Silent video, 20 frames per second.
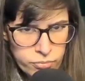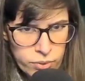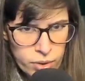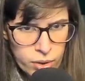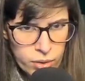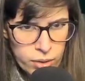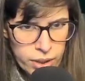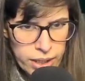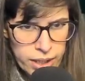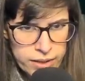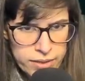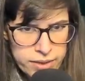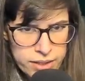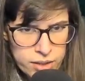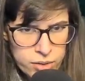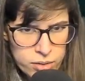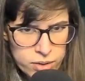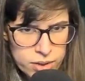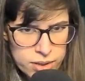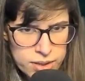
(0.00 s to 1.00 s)
Okay, I
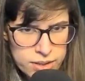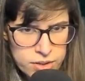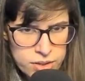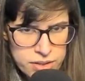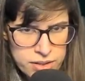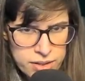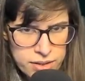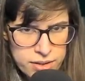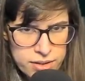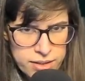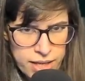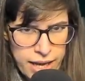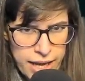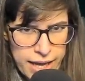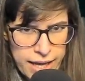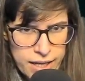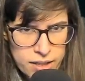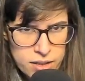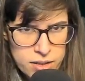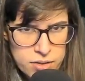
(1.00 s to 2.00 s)
think all the leeches are
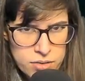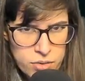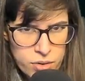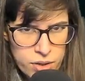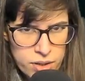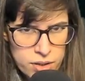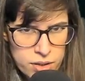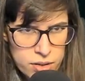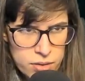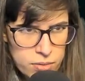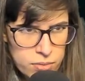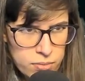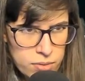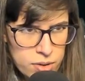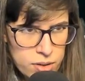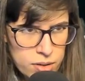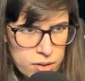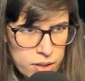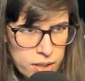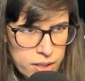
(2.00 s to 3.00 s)
dead, so I'm gonna go
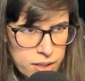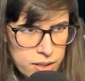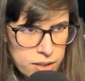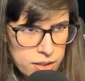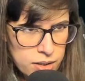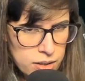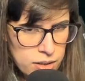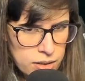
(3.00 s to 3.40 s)
and, like...